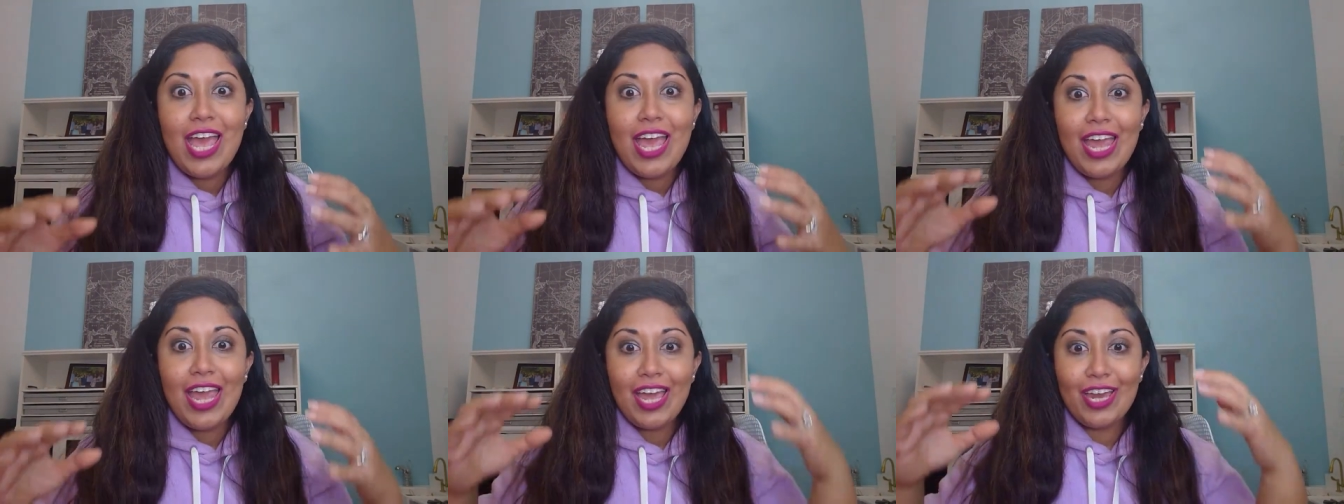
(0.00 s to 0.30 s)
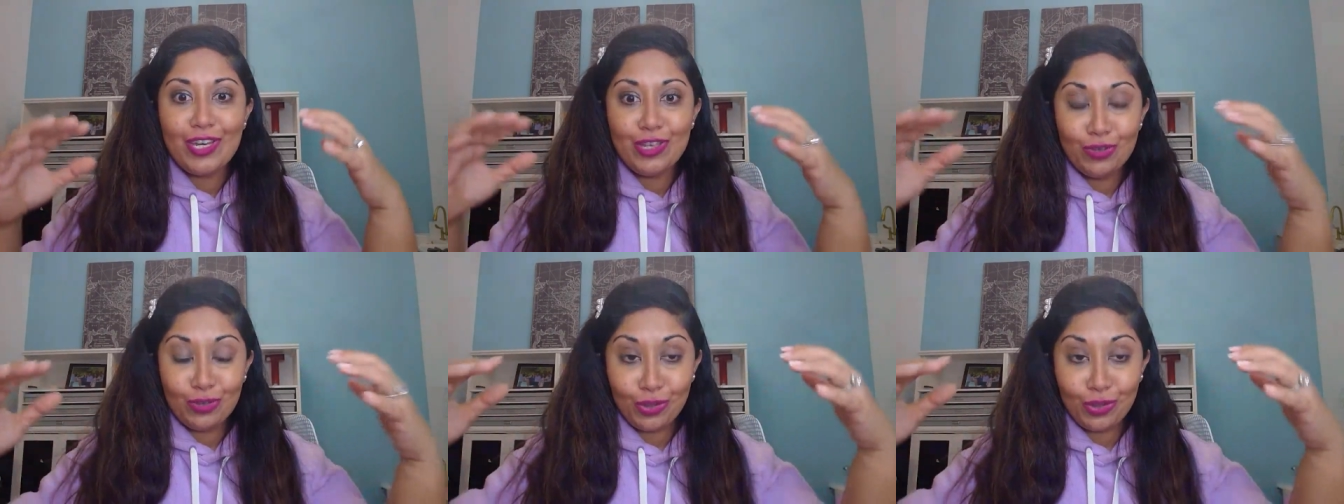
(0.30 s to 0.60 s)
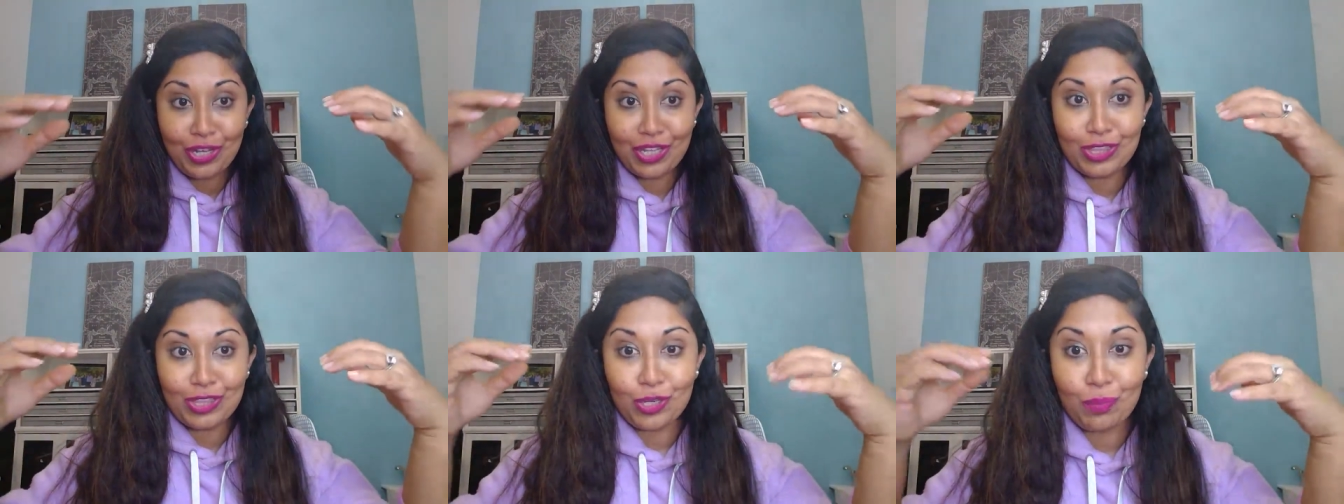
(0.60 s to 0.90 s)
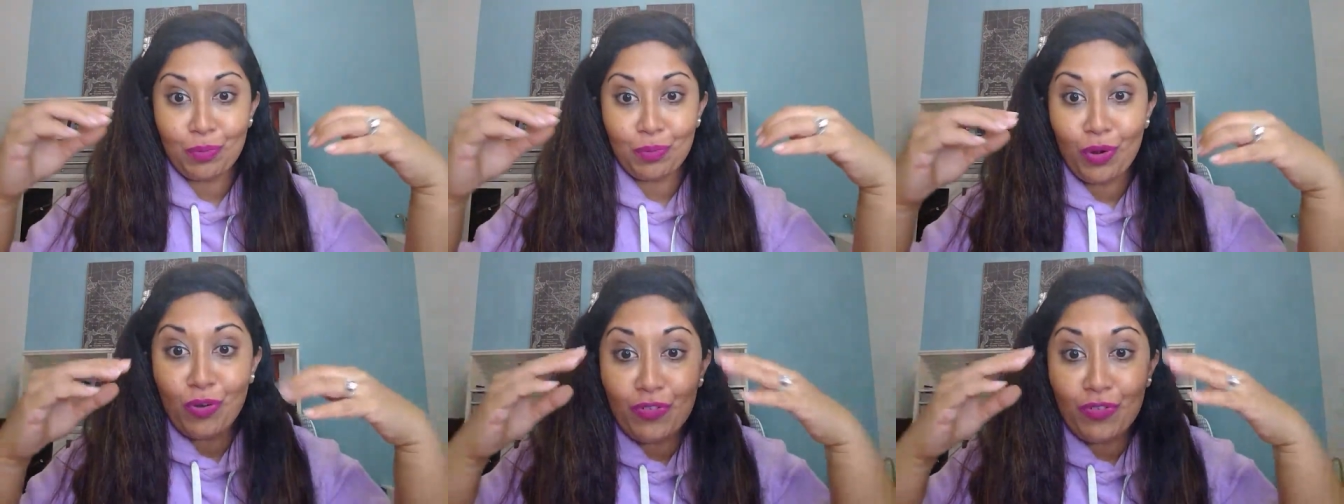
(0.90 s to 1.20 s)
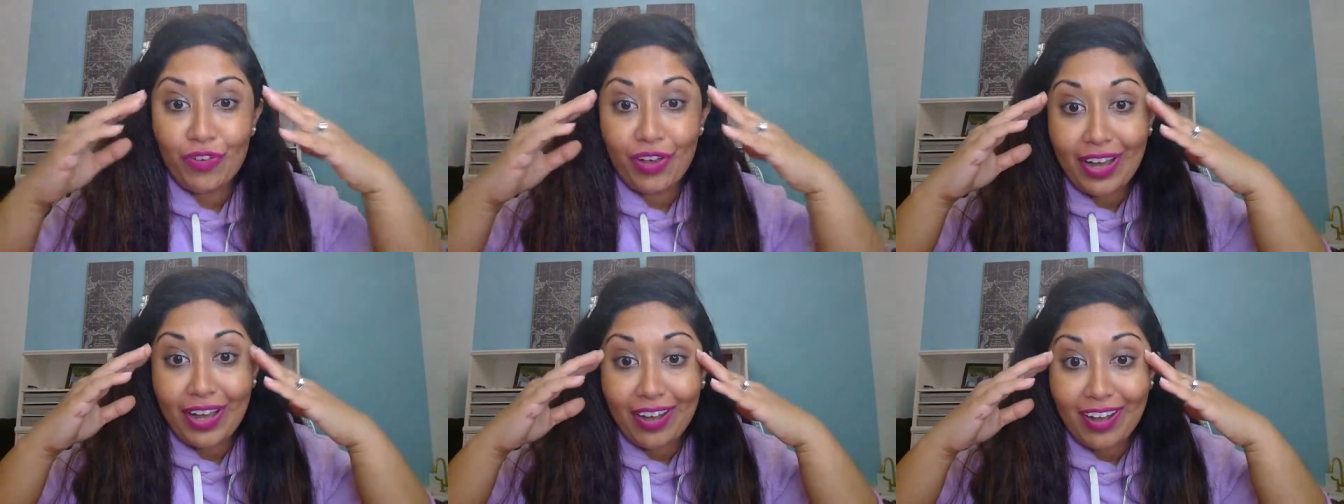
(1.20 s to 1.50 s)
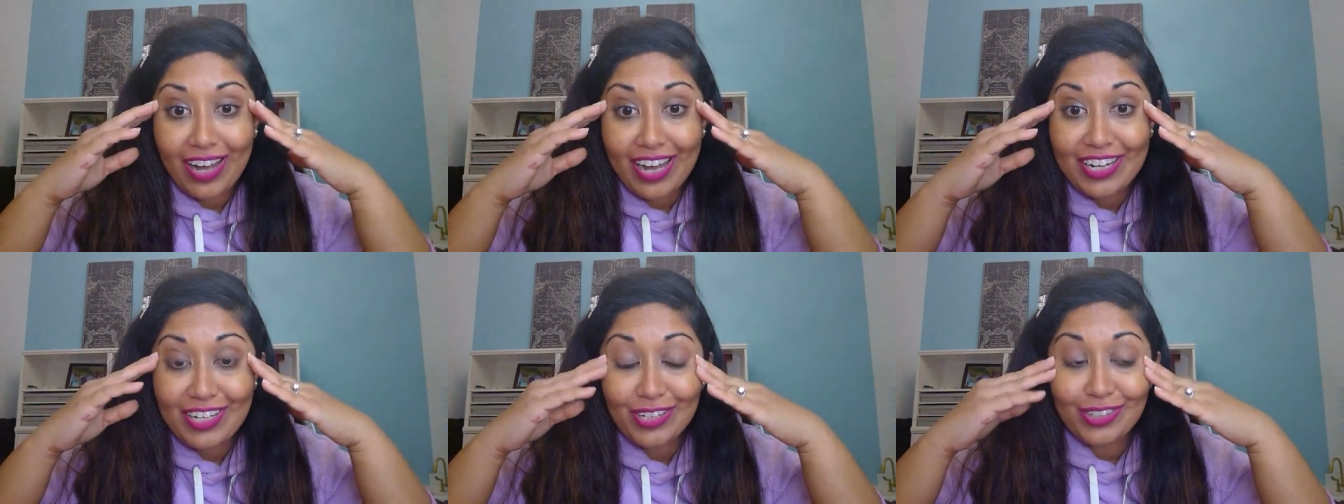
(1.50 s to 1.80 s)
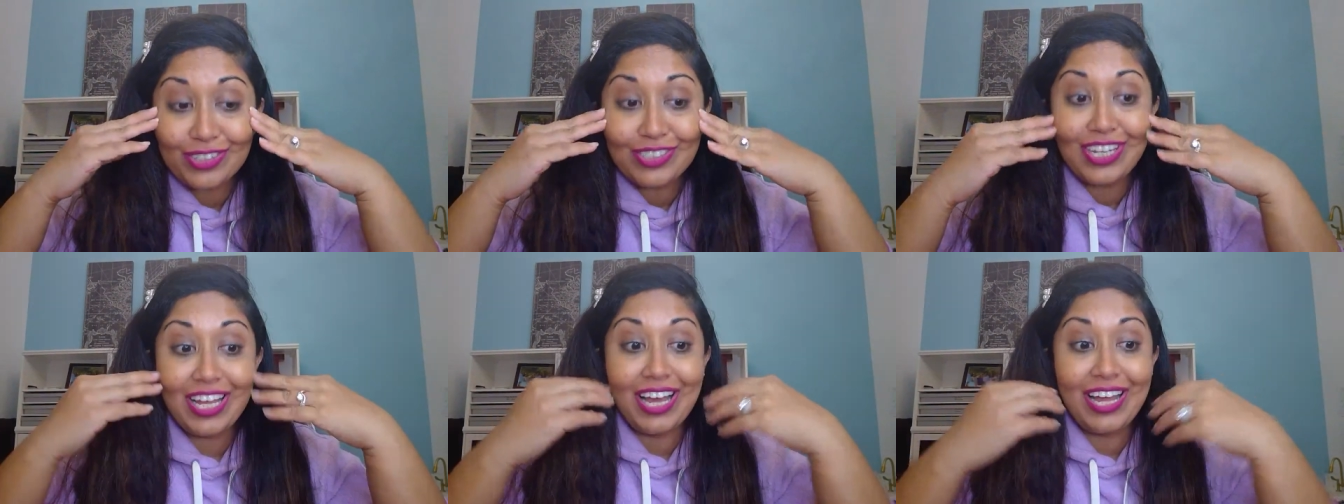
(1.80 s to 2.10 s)
And you look at their profile and
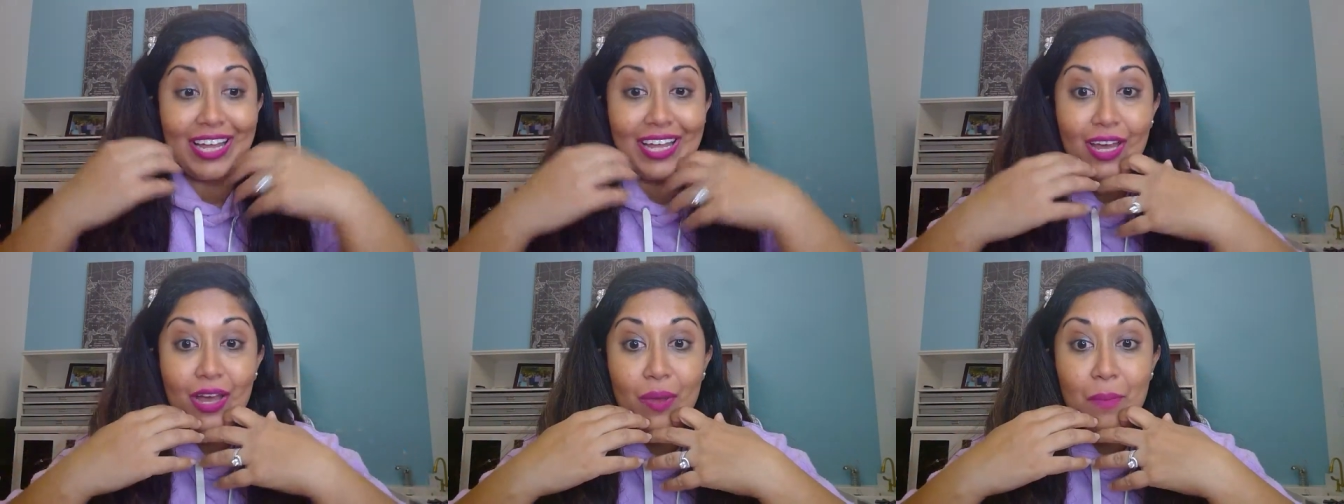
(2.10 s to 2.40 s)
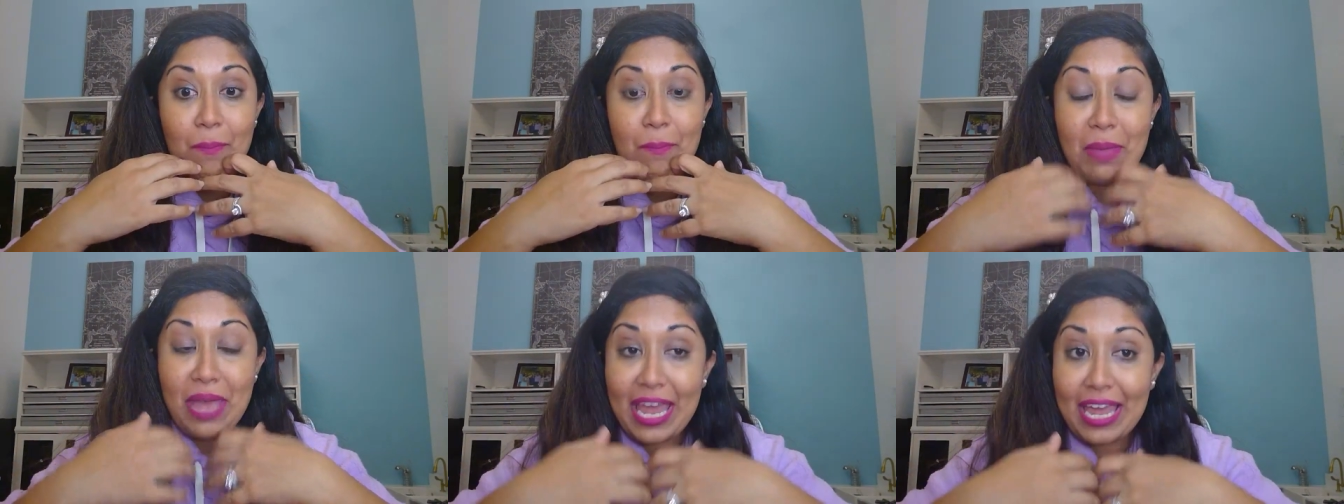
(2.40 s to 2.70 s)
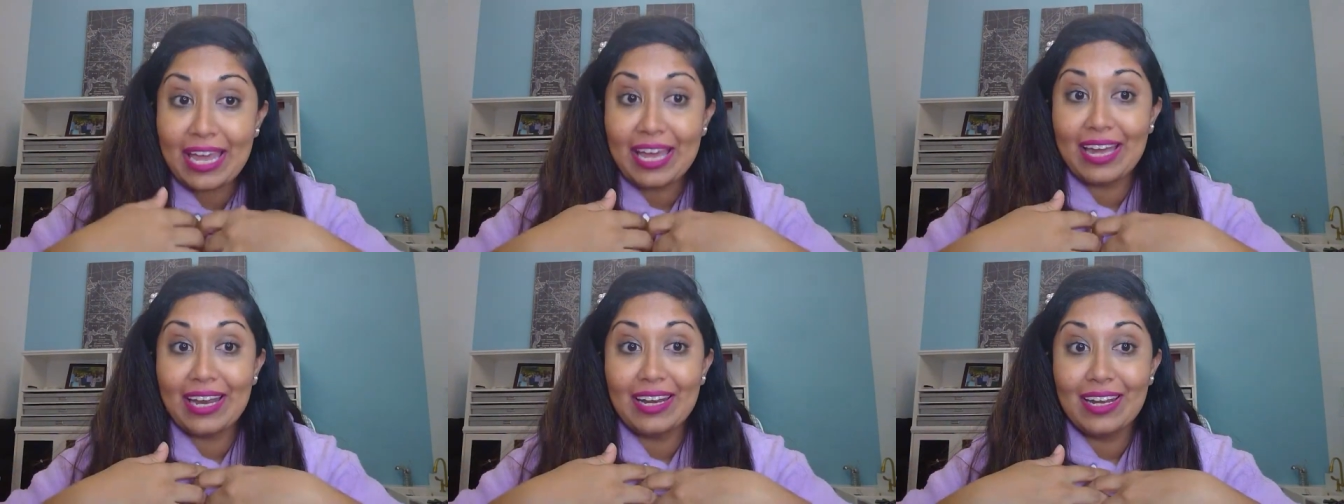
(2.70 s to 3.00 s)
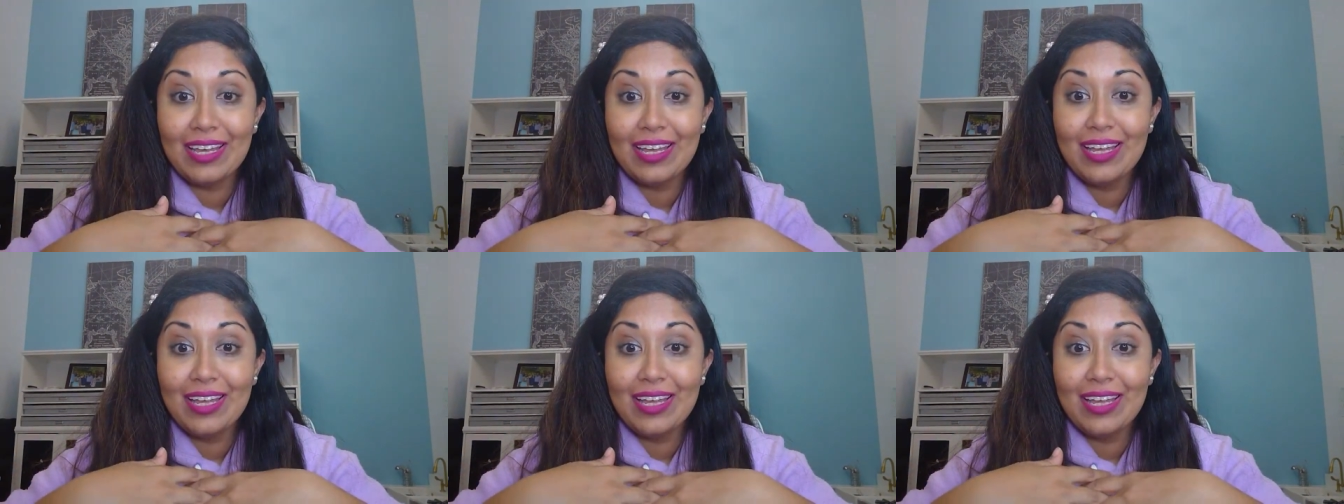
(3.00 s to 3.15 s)
you're like, man,